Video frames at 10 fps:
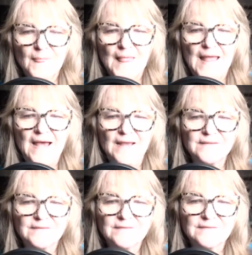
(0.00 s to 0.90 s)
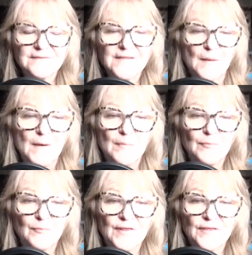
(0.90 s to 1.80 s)
and come up
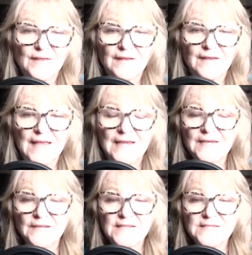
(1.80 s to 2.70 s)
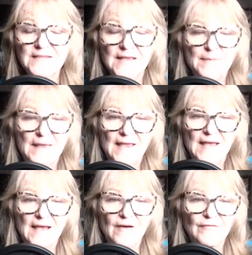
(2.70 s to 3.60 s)
with any list they may
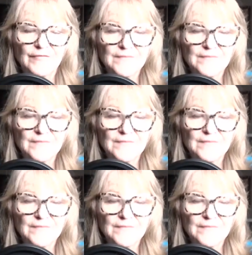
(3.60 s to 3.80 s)
have